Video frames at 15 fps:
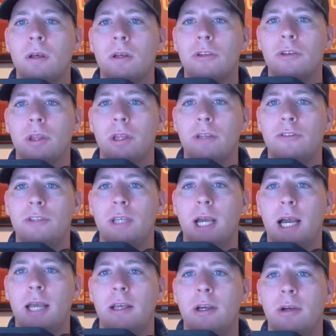So this
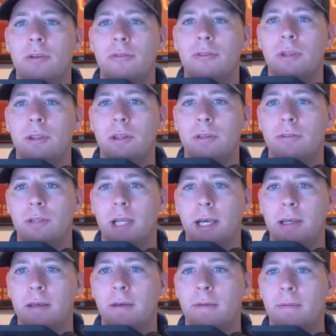CI goes to this
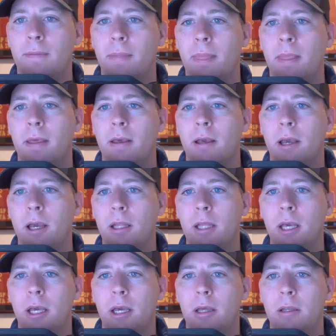leg, and
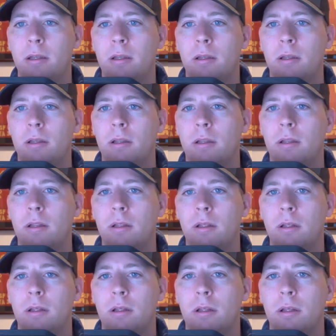then
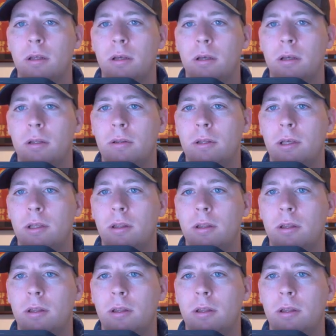I'll take